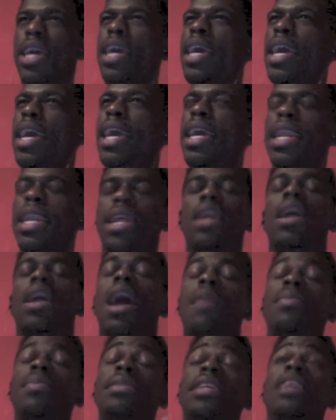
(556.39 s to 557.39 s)
I'm
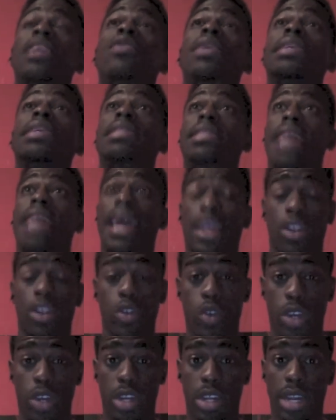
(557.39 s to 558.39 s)
going to tell you exactly
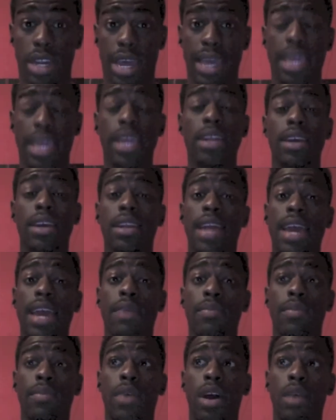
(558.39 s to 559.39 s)
who he looked like. He looked like
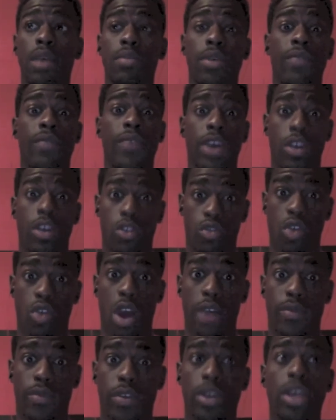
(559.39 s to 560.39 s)
Lavelle
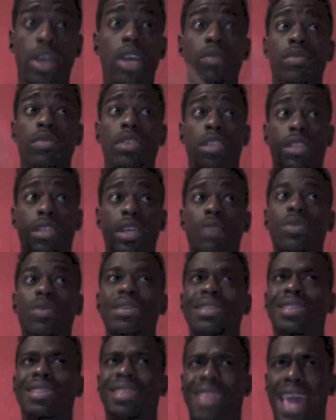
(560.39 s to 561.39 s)
Crawford. He
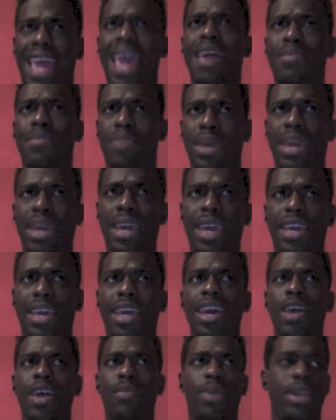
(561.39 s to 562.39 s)
wasn't that big,
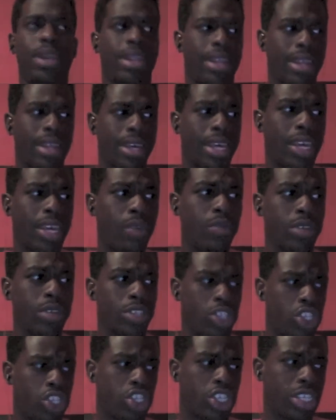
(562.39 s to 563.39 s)
but he
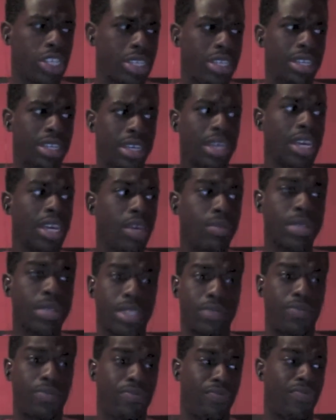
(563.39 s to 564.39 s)
was
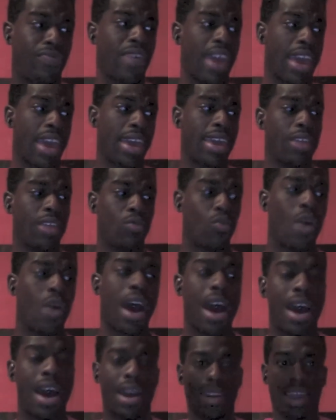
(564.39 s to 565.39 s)
fat and
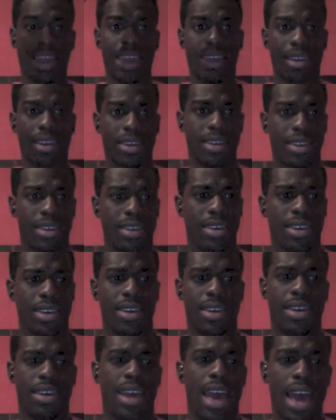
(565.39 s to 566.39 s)
wide. Like,
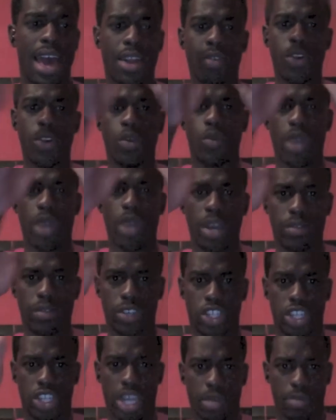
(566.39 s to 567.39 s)
I don't know, whatever
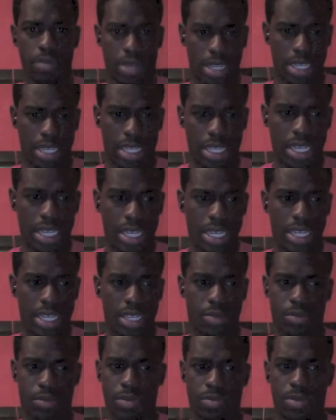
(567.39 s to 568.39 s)
shape this is,
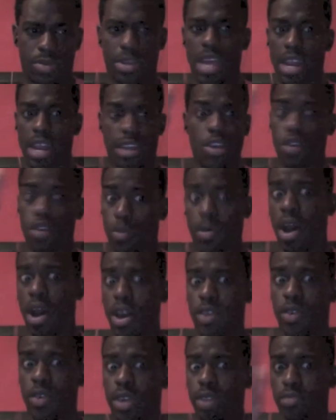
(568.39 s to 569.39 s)
but not a Coke
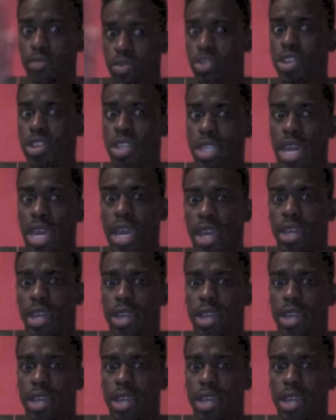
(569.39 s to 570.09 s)
bottle. It was just like